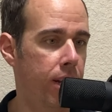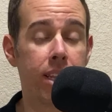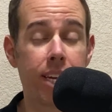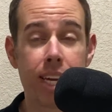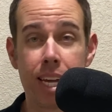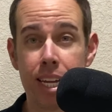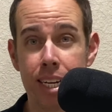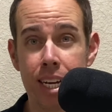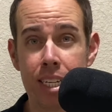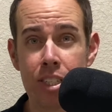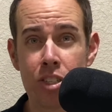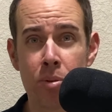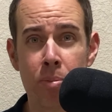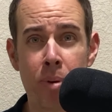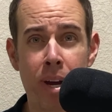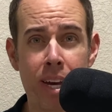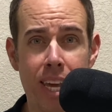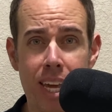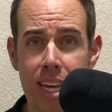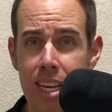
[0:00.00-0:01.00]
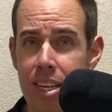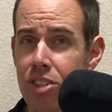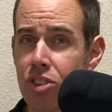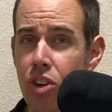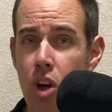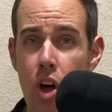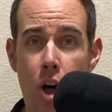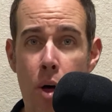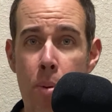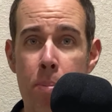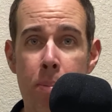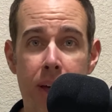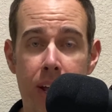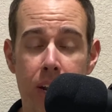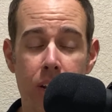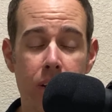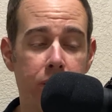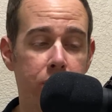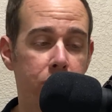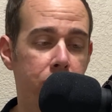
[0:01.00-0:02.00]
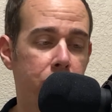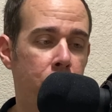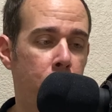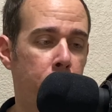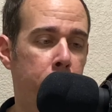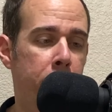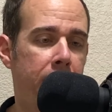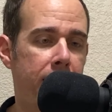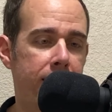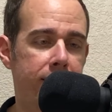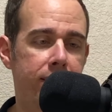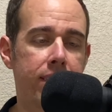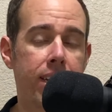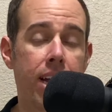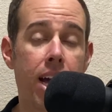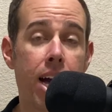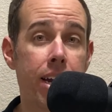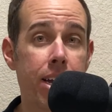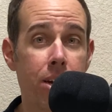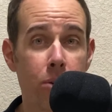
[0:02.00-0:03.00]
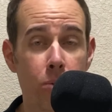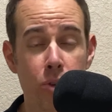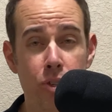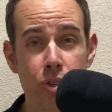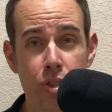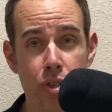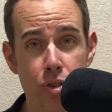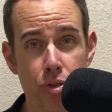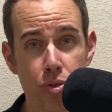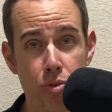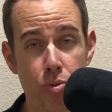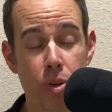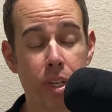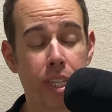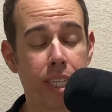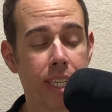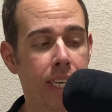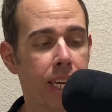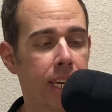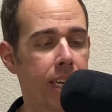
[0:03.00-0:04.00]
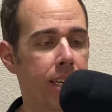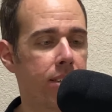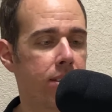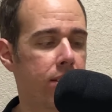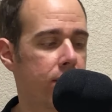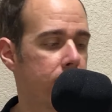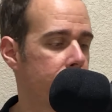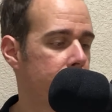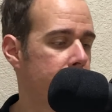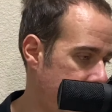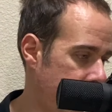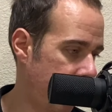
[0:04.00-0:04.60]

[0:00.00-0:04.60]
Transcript: The condenser mic is all metal. There's no plastic on it, which is really nice.